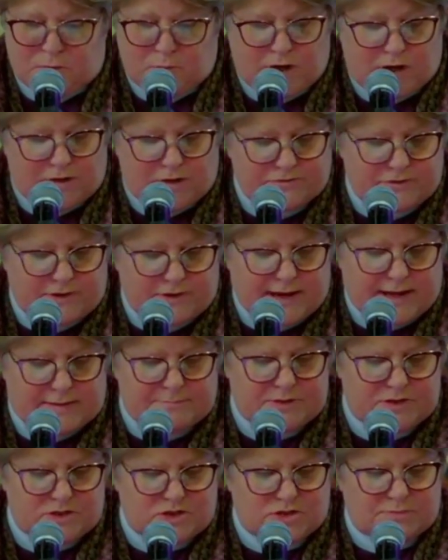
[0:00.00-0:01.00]
We also
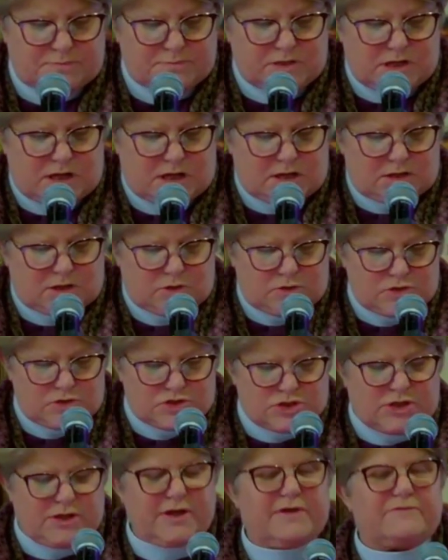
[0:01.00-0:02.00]
had Bishop Doug
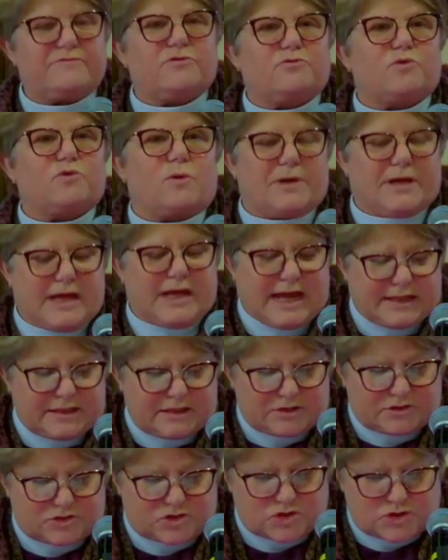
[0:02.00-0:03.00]
Lucia of the Roman
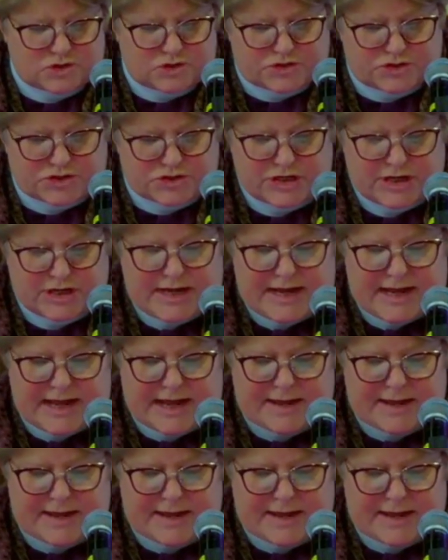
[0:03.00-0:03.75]
Catholic Church